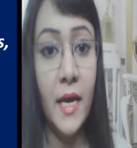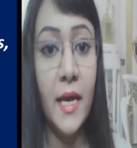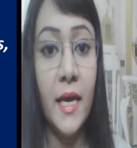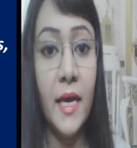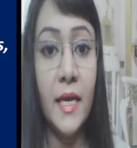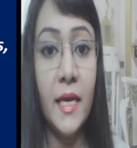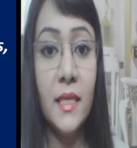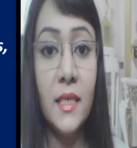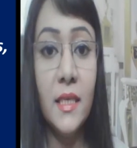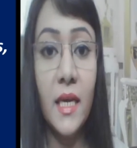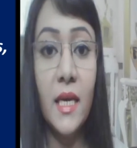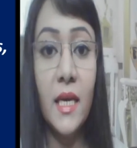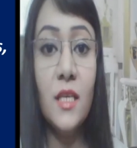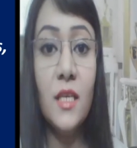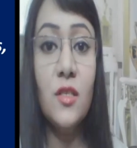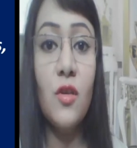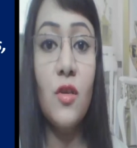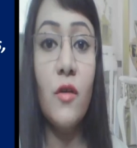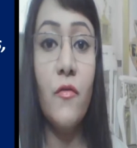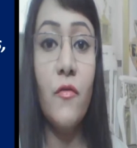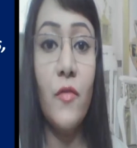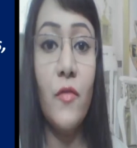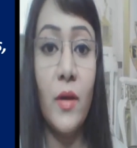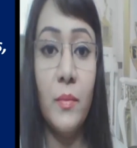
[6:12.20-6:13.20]
In case
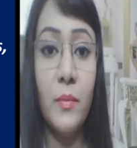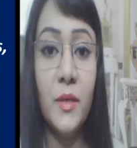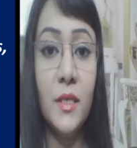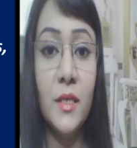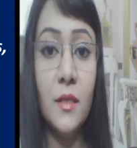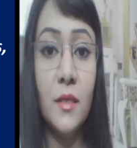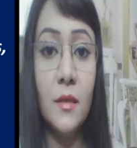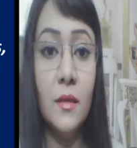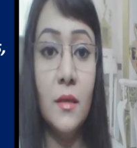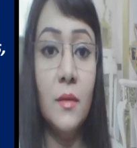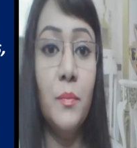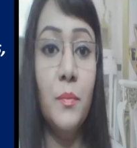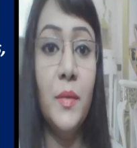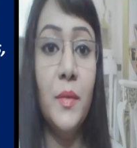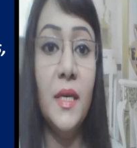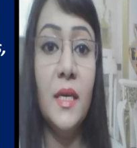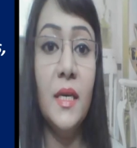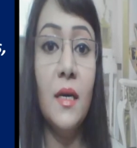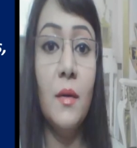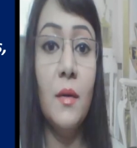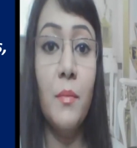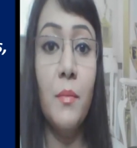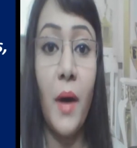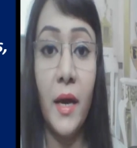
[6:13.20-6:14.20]
of remitter
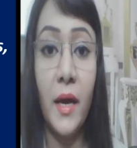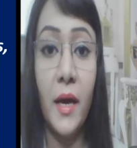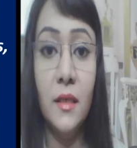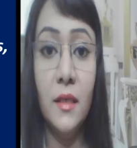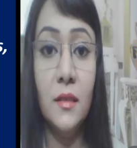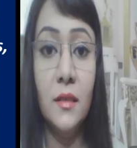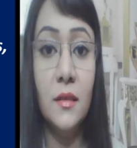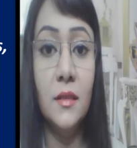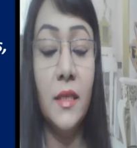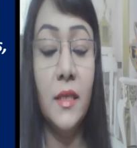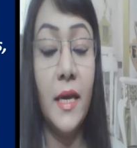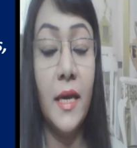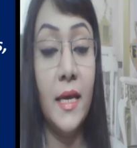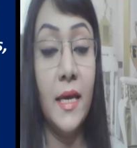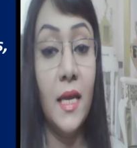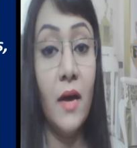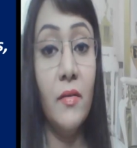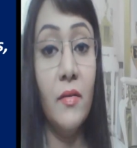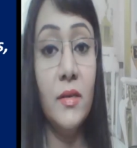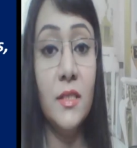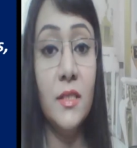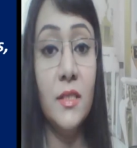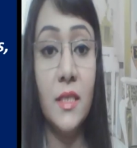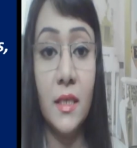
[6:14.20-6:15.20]
being a minor, the
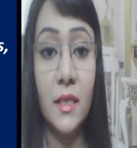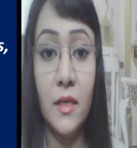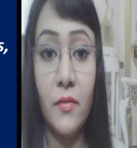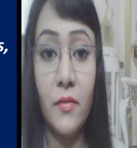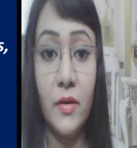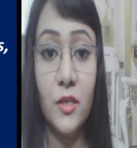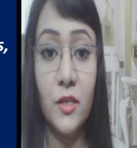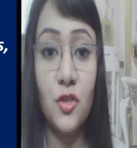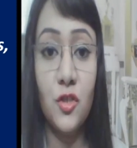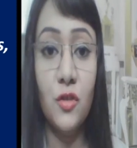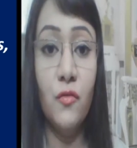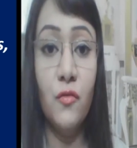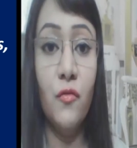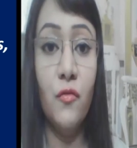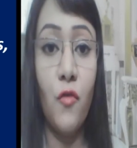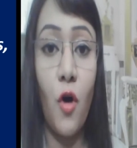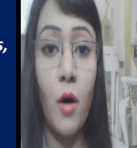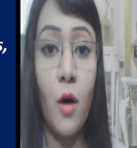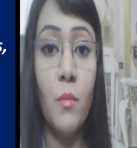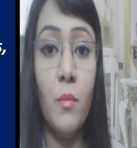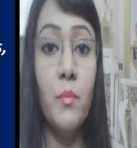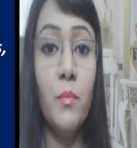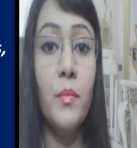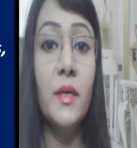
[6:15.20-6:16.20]
LRS declaration
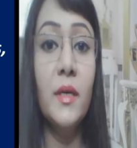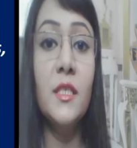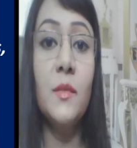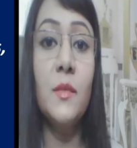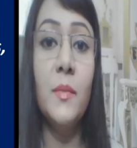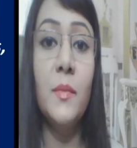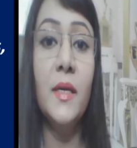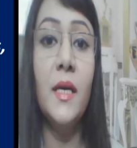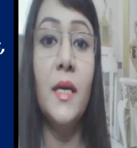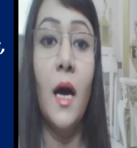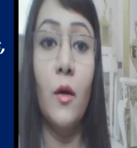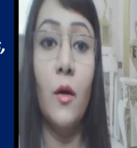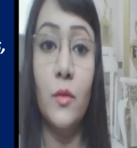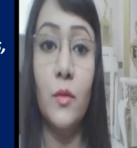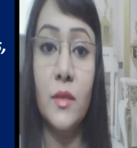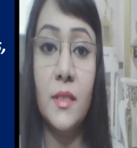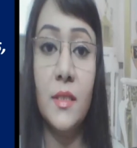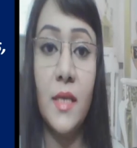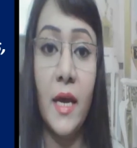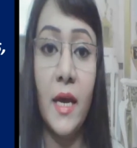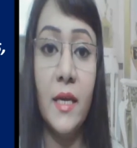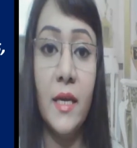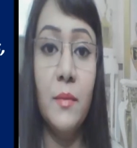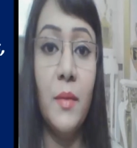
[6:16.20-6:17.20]
form must be
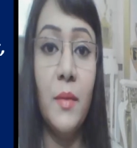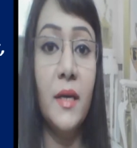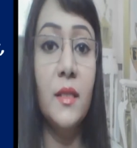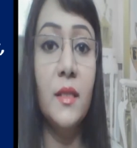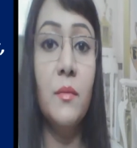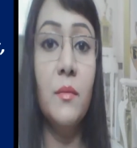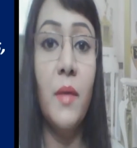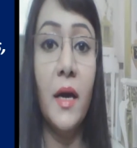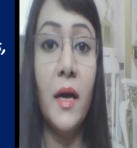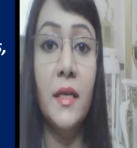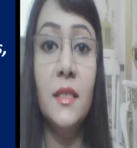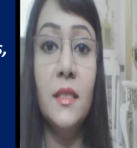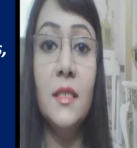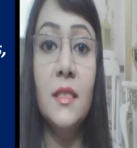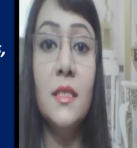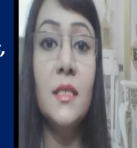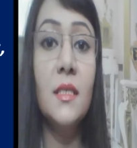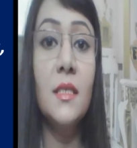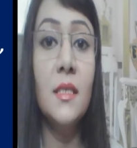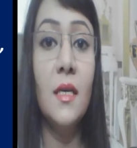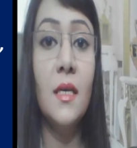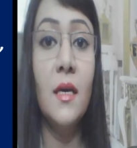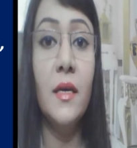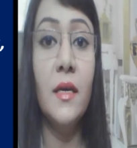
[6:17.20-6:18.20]
countersigned by the
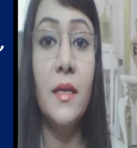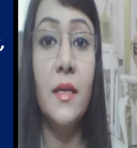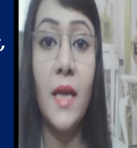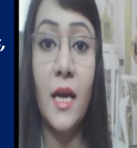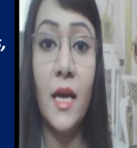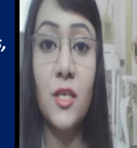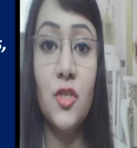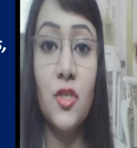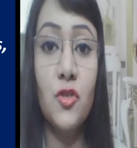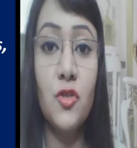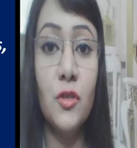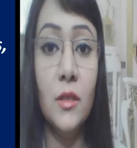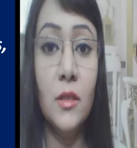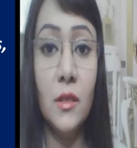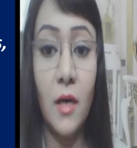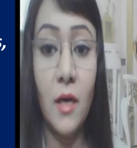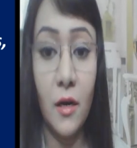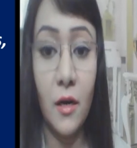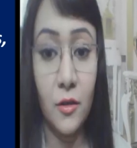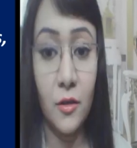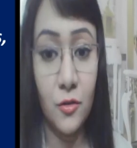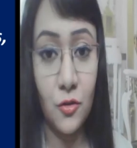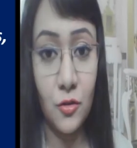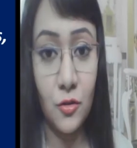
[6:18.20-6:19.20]
minor's natural
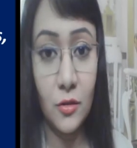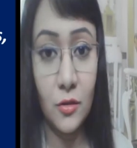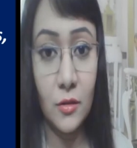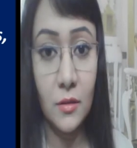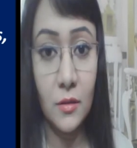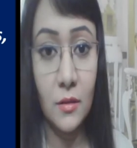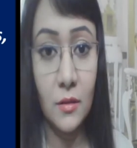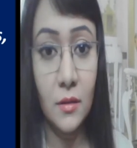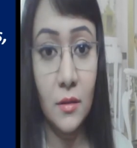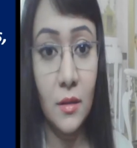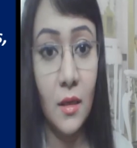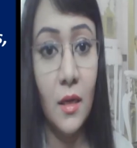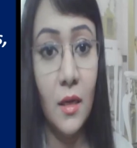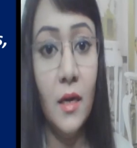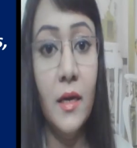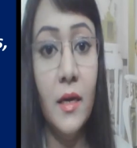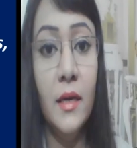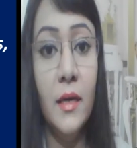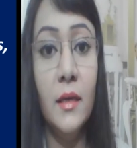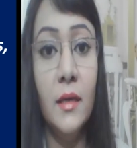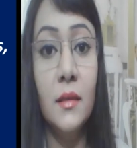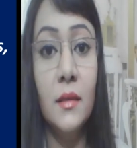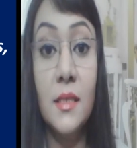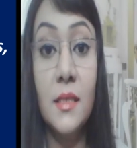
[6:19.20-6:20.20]
guardian.
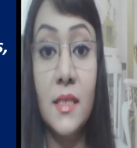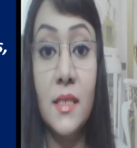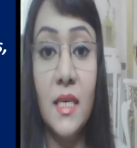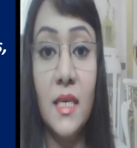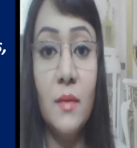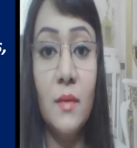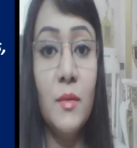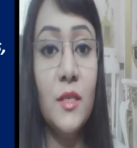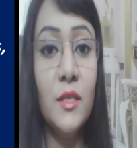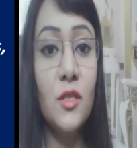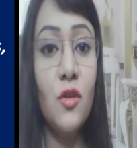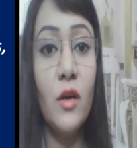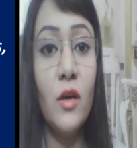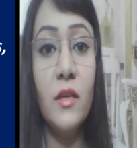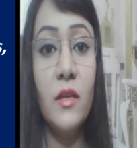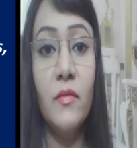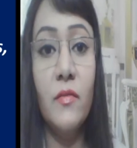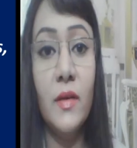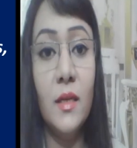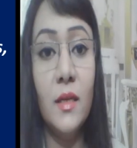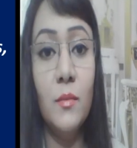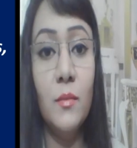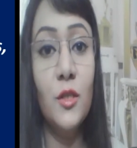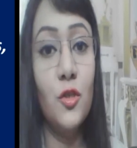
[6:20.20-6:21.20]
The scheme is not
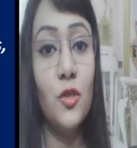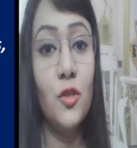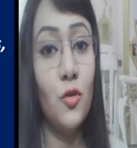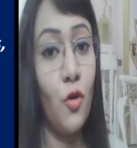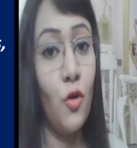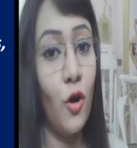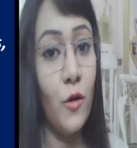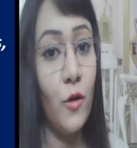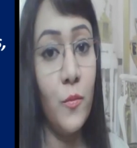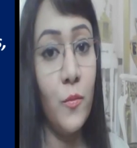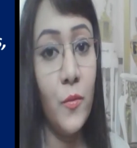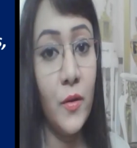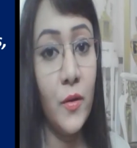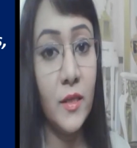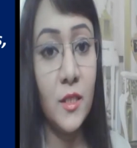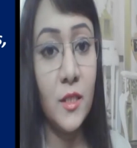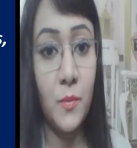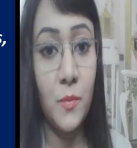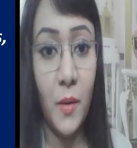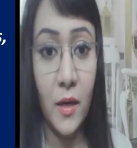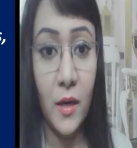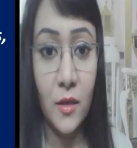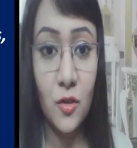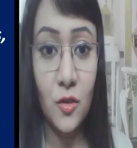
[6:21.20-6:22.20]
available to
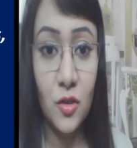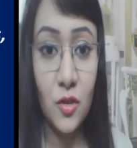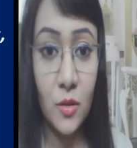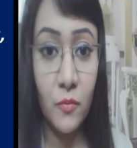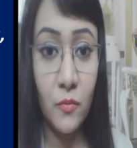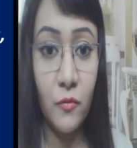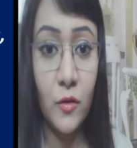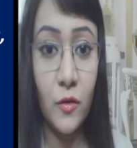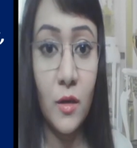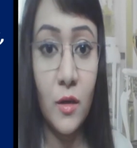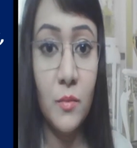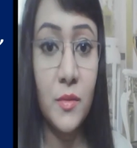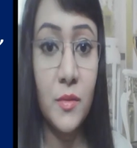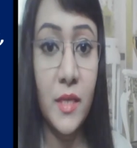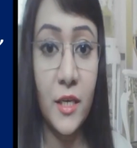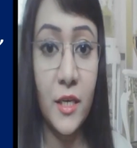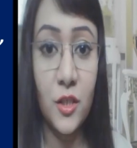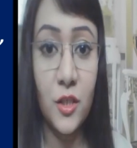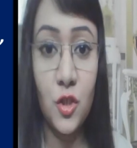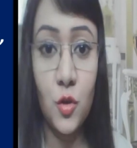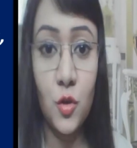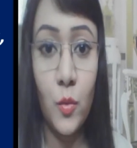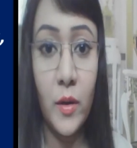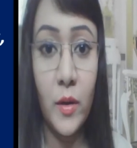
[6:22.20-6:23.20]
corporates, partnership firms,
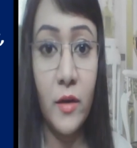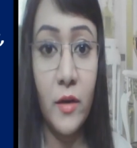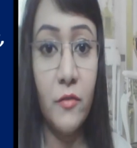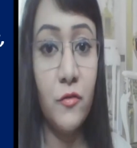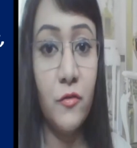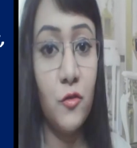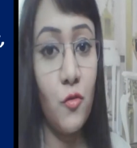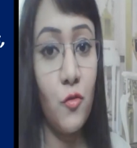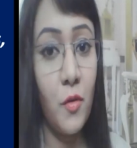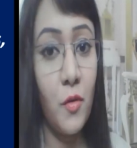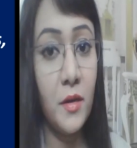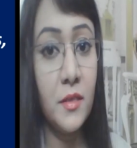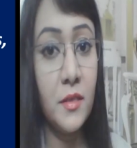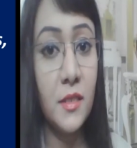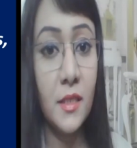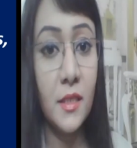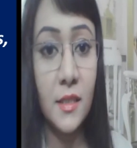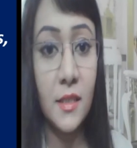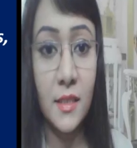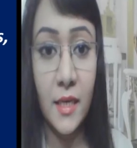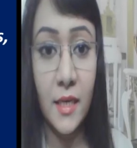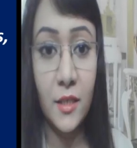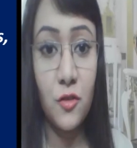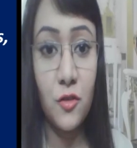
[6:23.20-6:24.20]
HUF, trust,
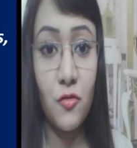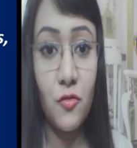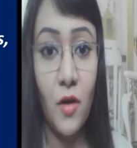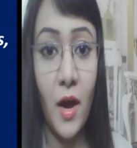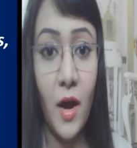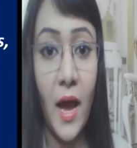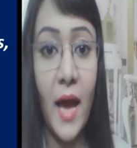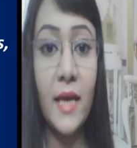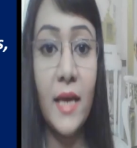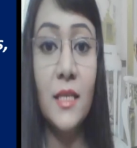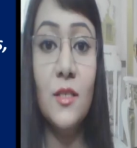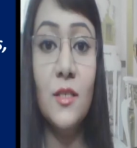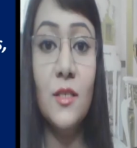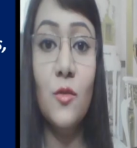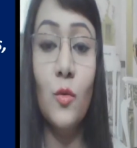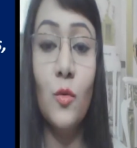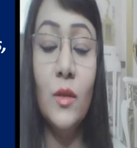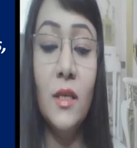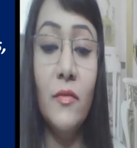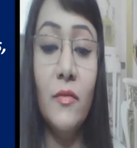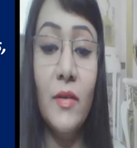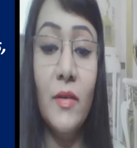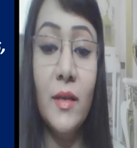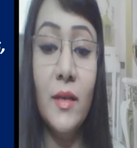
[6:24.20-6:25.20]
etc., and is
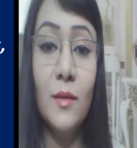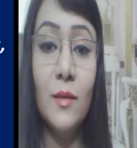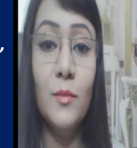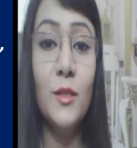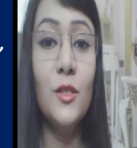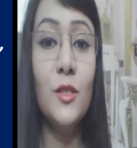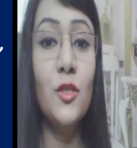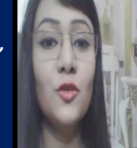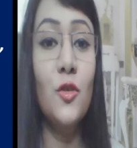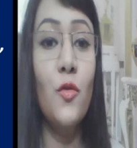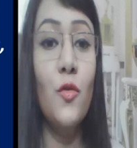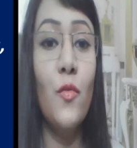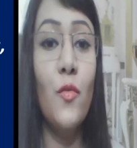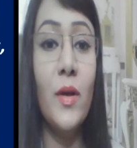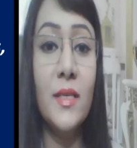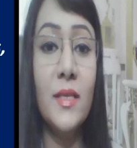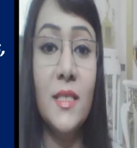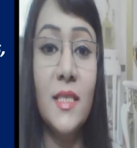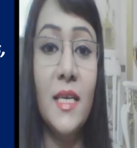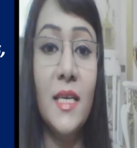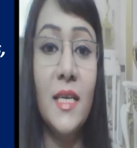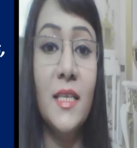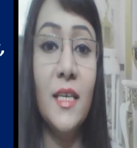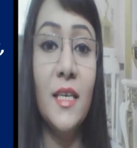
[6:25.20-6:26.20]
only available to
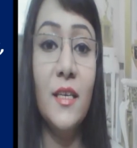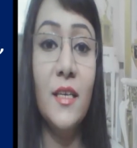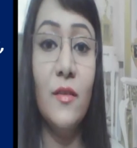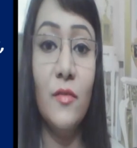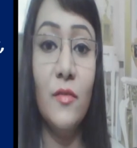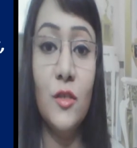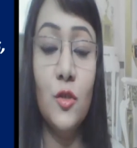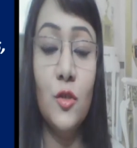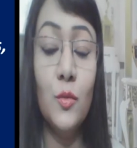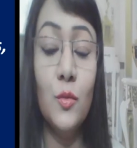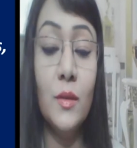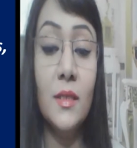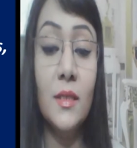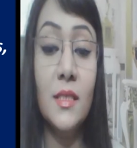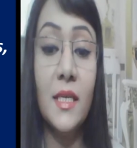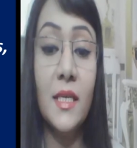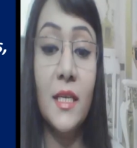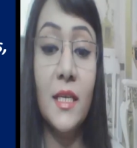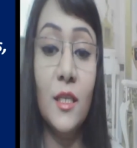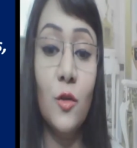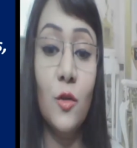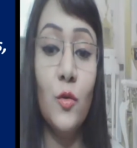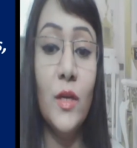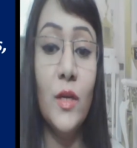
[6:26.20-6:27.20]
resident individuals,
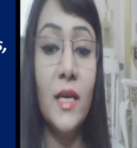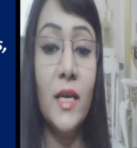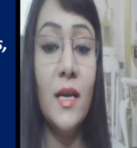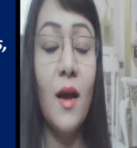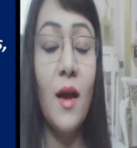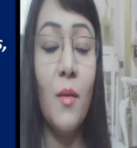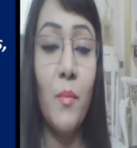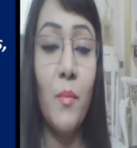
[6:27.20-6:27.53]
including